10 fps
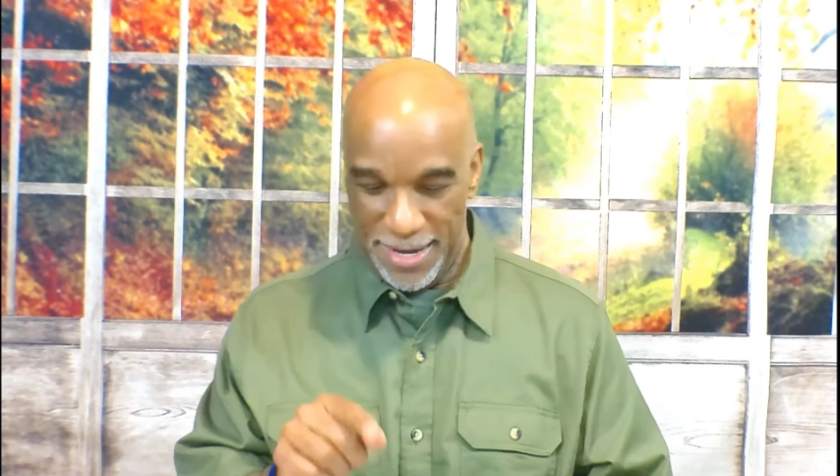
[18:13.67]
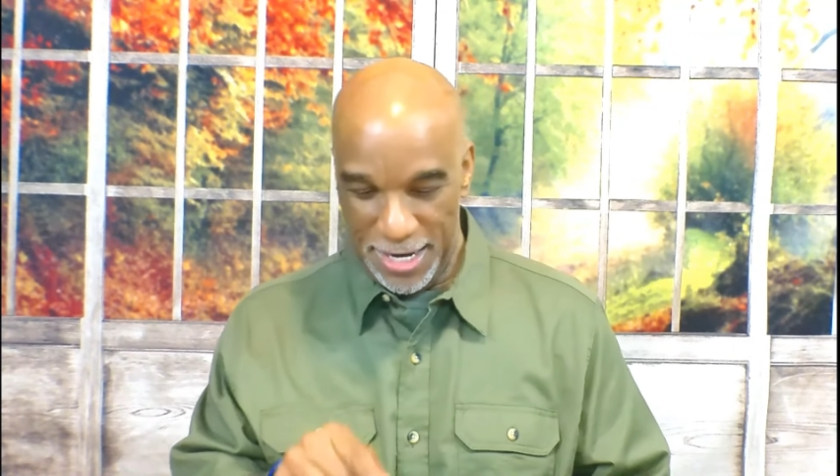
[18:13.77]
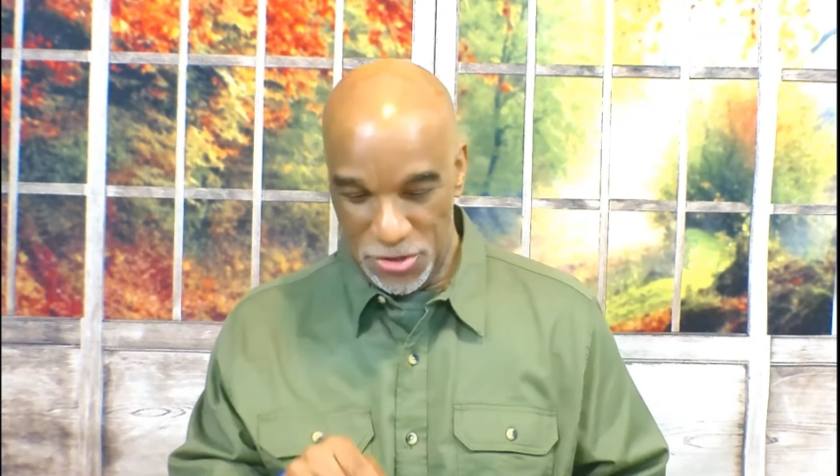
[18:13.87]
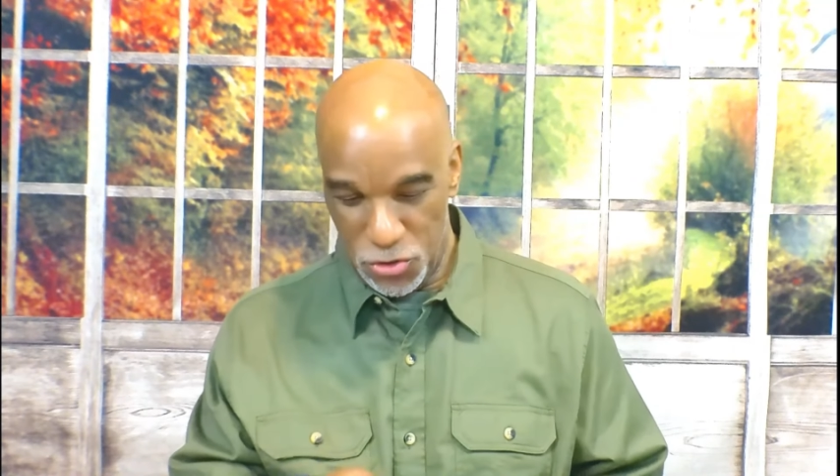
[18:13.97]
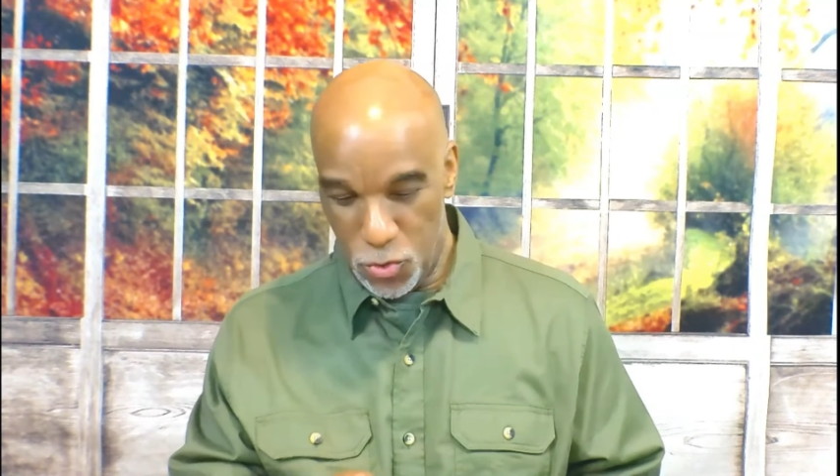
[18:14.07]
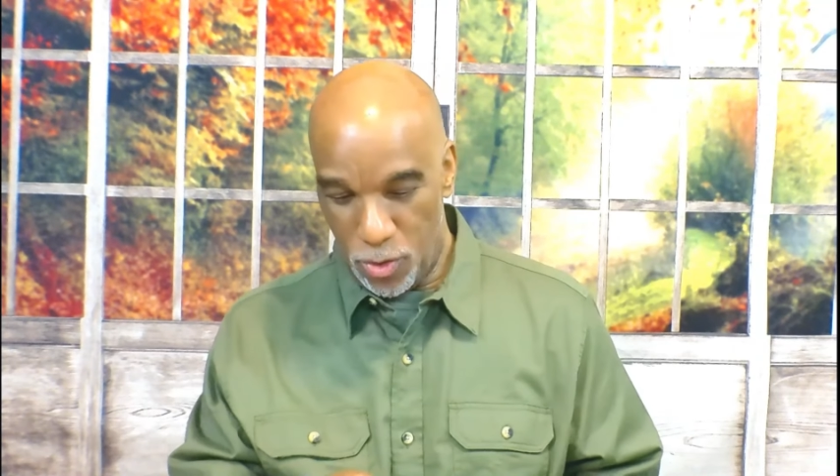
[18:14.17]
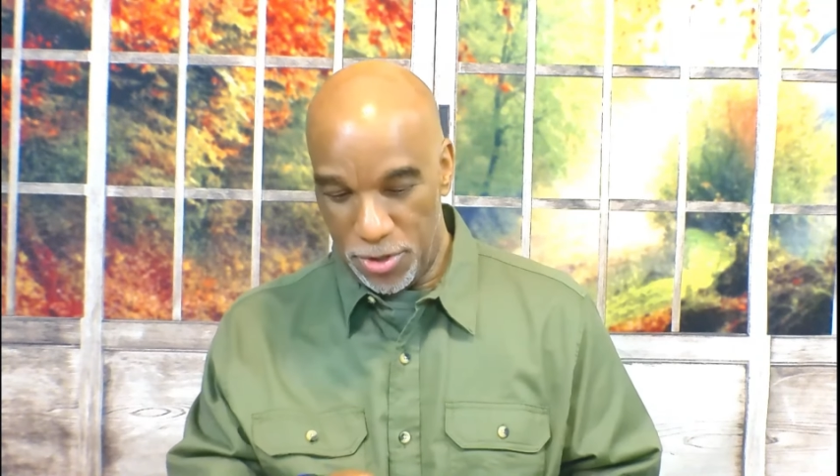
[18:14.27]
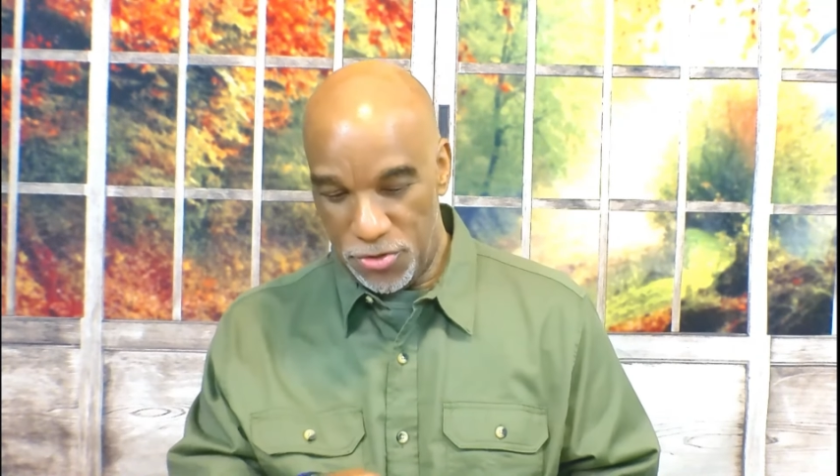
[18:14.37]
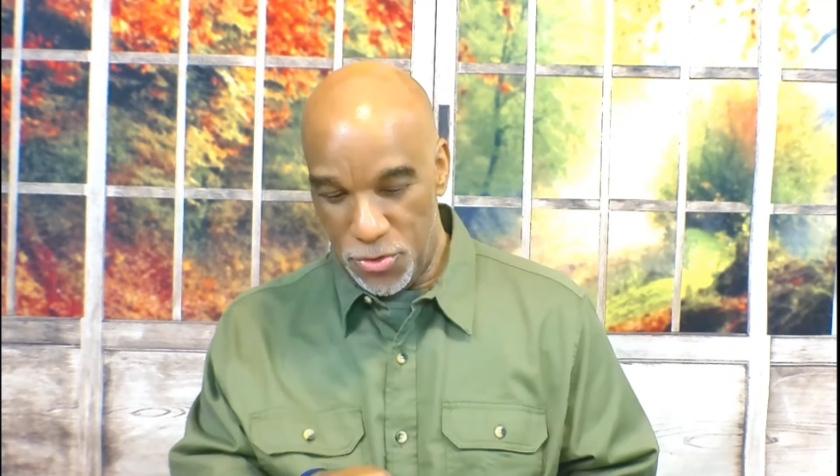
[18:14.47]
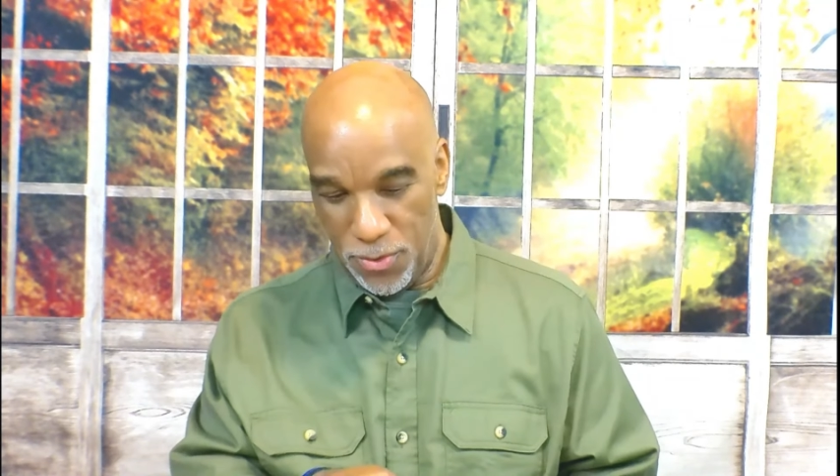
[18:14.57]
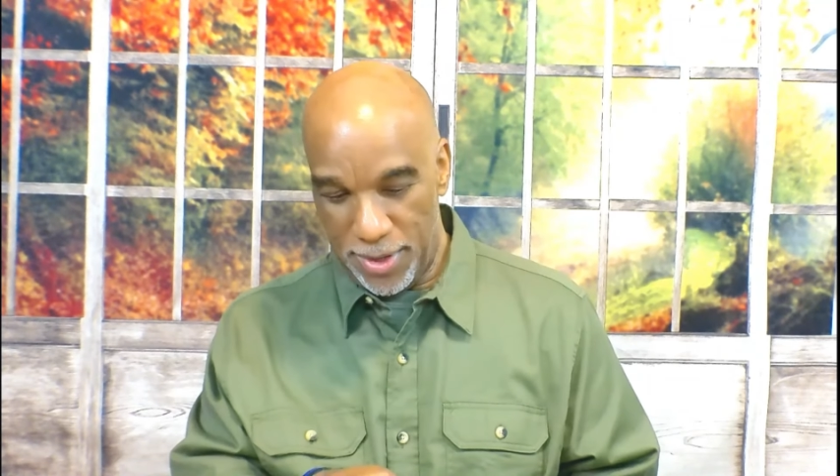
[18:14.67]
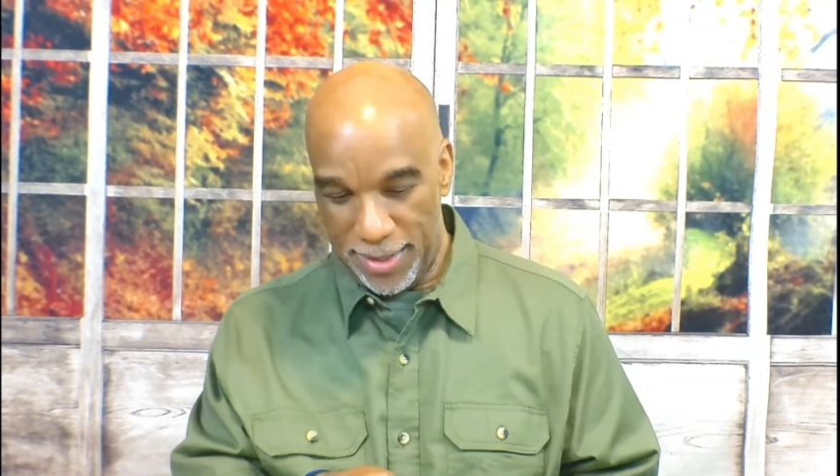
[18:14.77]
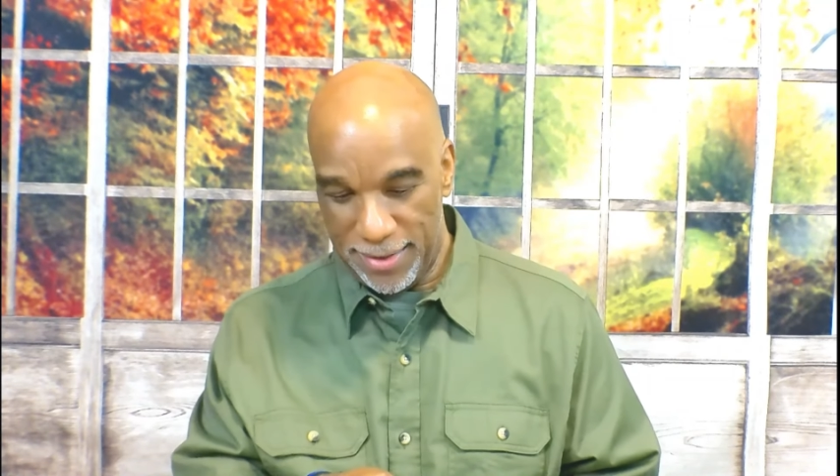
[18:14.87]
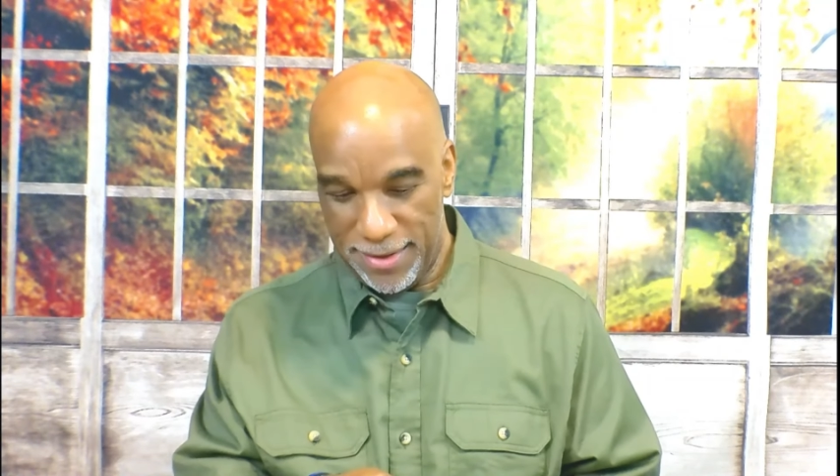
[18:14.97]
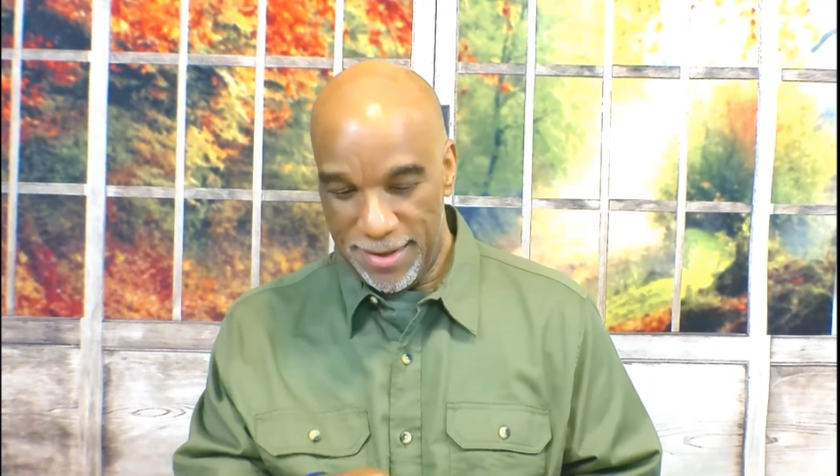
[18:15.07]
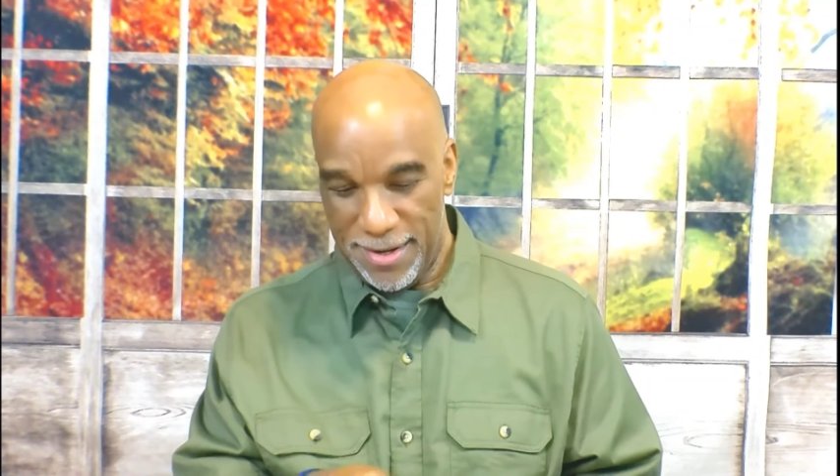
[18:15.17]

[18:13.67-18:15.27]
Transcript: is you are doing